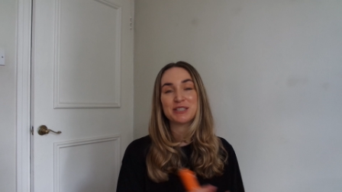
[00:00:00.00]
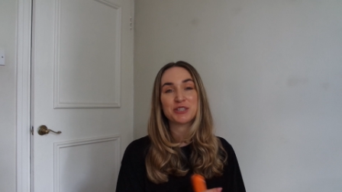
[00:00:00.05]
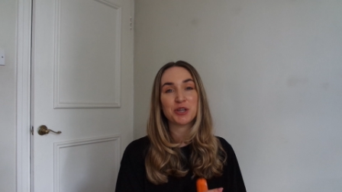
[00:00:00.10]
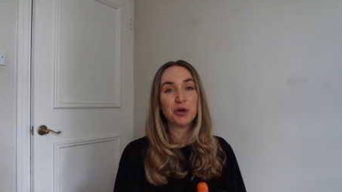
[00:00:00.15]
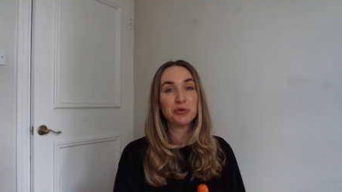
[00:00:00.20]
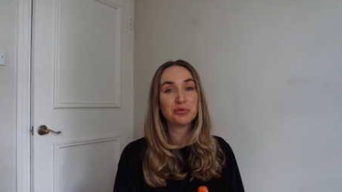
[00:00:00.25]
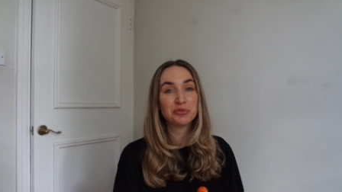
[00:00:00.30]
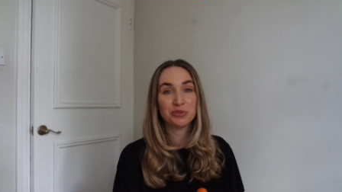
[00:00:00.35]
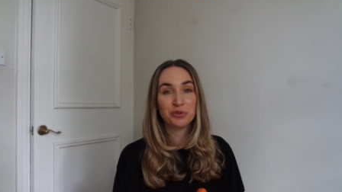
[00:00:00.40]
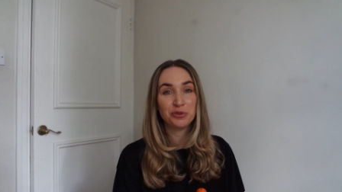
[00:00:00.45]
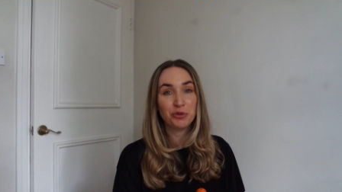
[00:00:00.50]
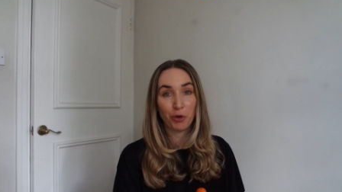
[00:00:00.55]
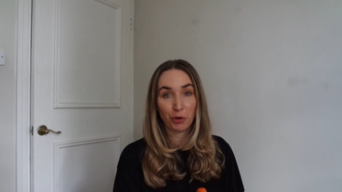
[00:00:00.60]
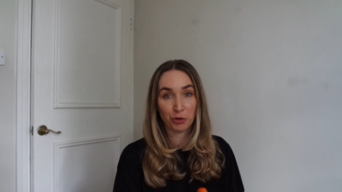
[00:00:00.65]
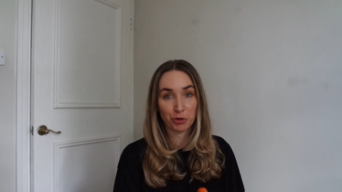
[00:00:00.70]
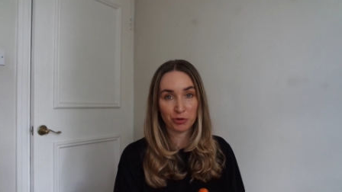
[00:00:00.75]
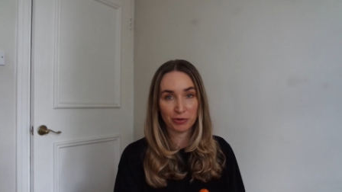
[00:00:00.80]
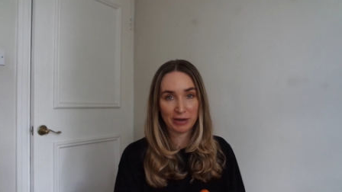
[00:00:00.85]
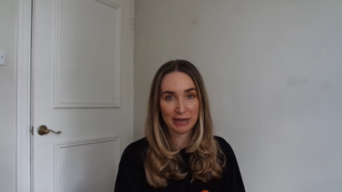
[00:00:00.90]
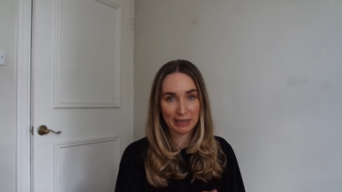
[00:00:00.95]
and it's often
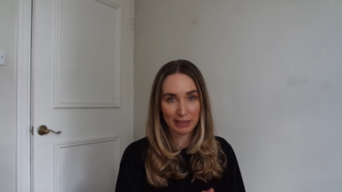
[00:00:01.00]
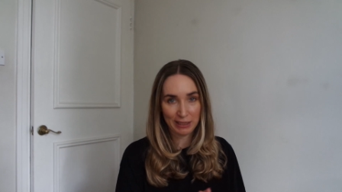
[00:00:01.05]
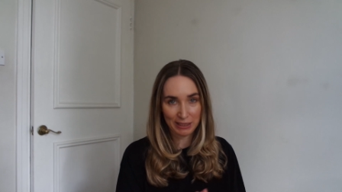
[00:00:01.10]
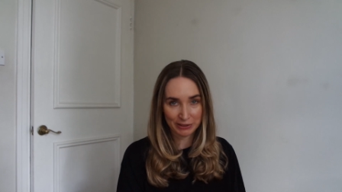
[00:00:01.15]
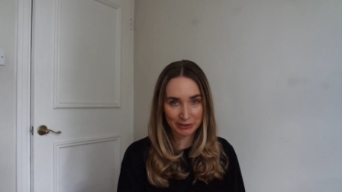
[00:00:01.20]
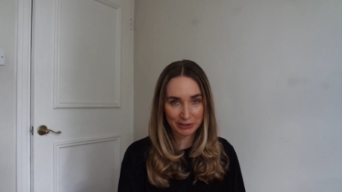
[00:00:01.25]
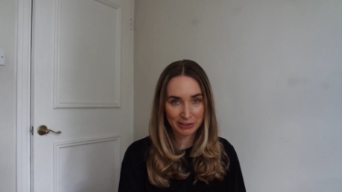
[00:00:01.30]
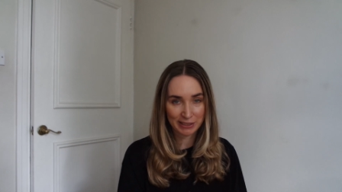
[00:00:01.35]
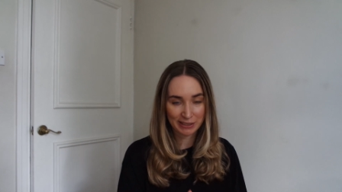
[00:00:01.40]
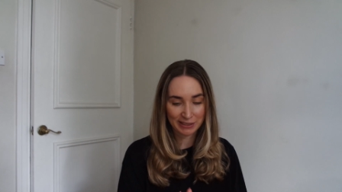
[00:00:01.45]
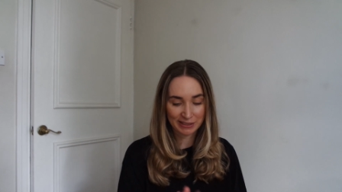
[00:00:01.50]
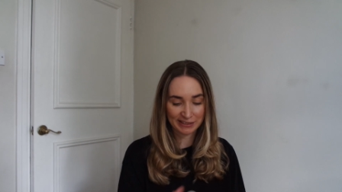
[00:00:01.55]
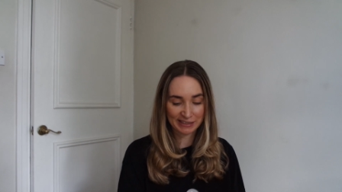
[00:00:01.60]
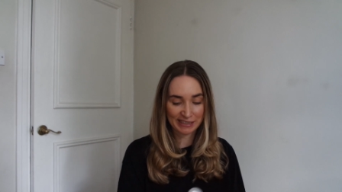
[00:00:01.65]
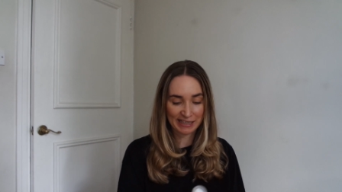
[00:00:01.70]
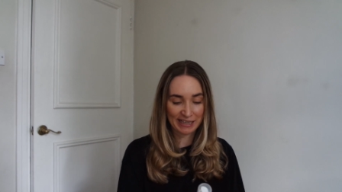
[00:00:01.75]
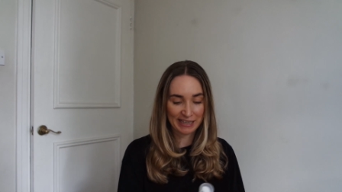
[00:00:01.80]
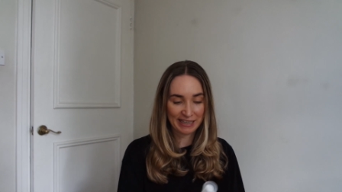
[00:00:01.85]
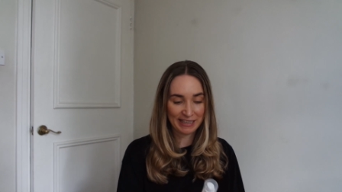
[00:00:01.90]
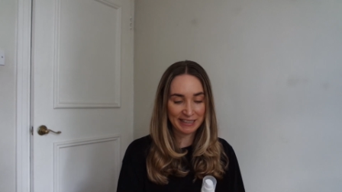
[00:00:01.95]
not a great look,
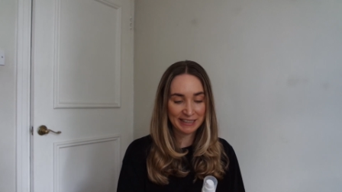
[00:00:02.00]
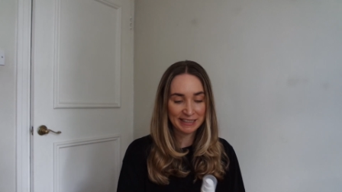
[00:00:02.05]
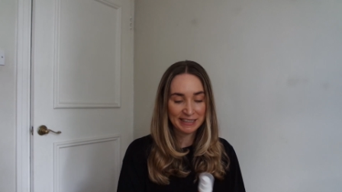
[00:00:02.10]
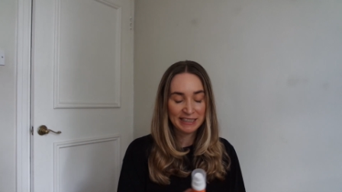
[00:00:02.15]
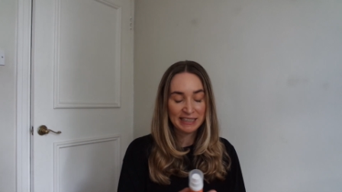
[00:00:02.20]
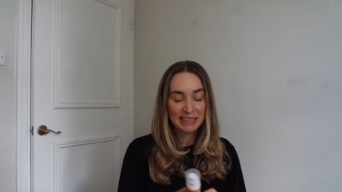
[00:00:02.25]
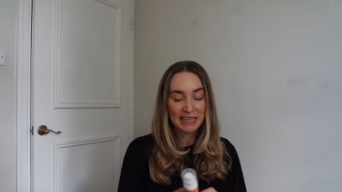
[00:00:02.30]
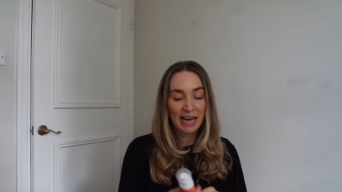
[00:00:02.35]
okay?